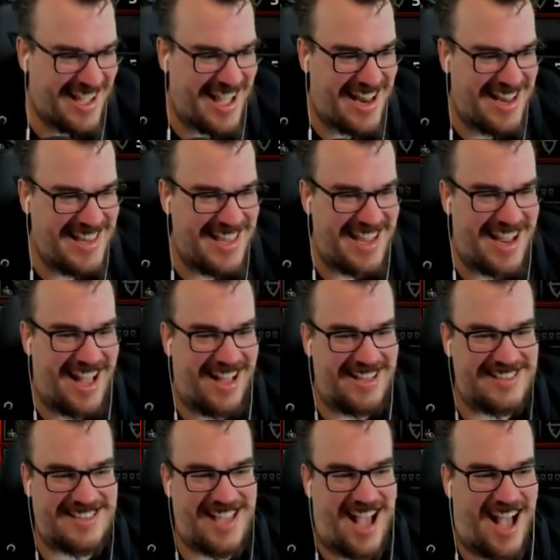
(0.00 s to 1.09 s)
Anything
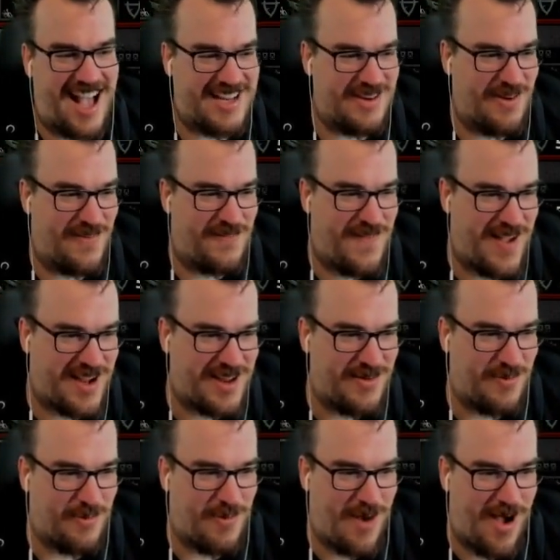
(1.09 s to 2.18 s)
else? God, you're a
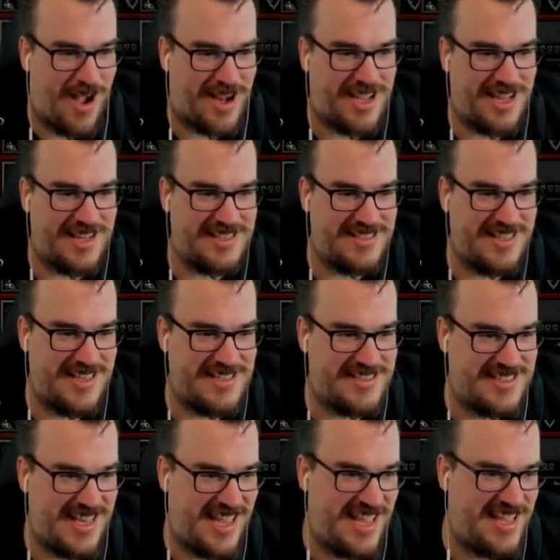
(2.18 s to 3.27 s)
fucking walking
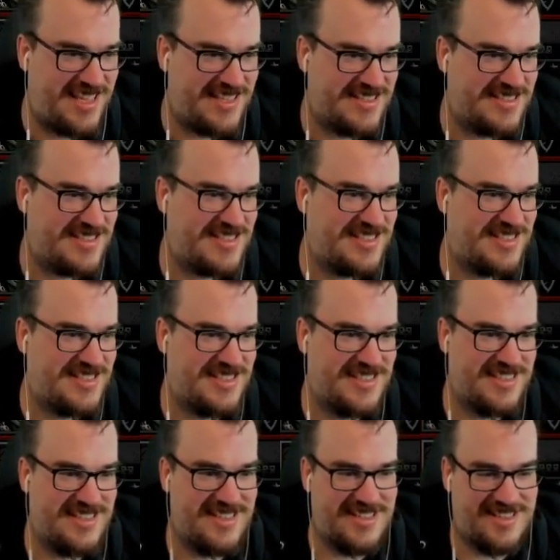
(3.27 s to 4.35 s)
disease.
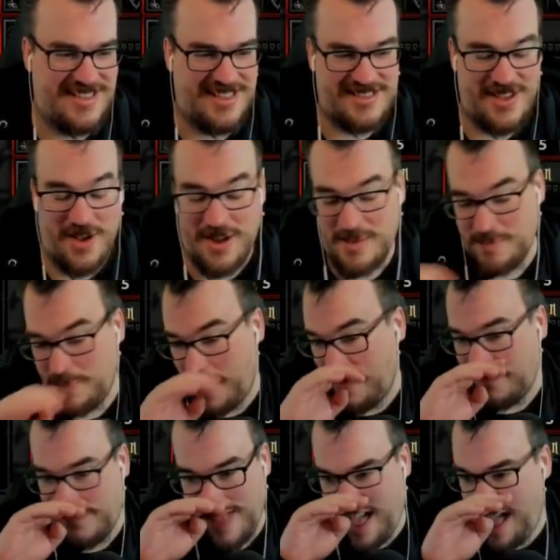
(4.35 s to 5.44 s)
Let's go ahead and
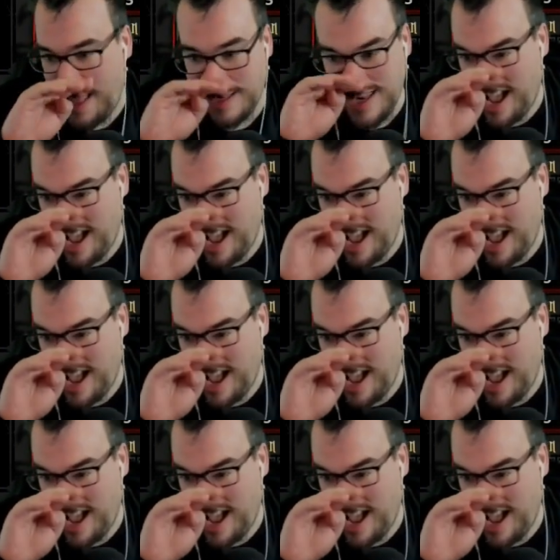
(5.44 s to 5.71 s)
buff that.